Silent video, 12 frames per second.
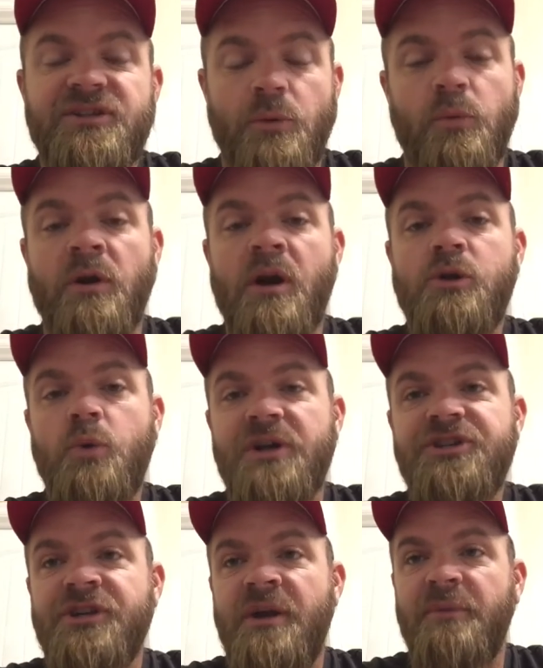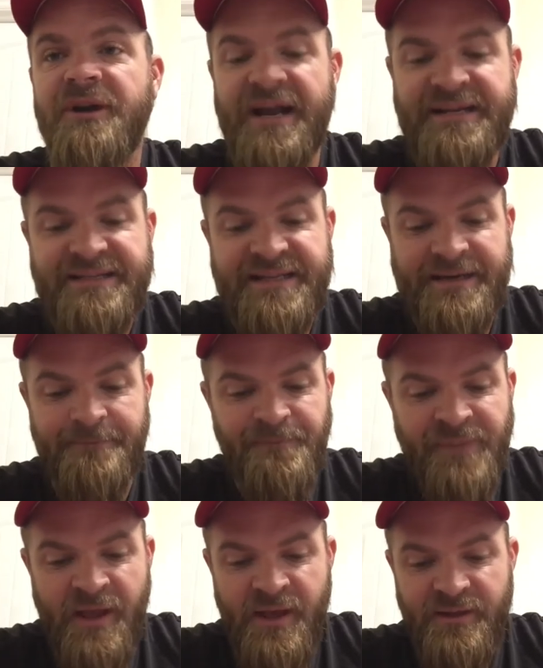So we're on question number 19
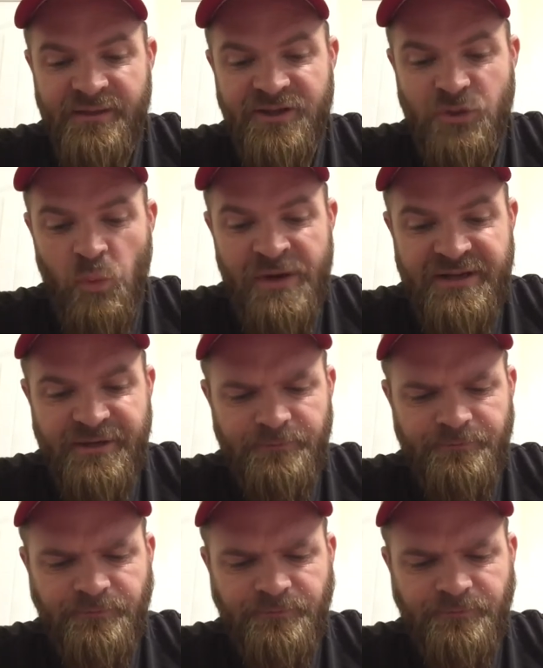this week.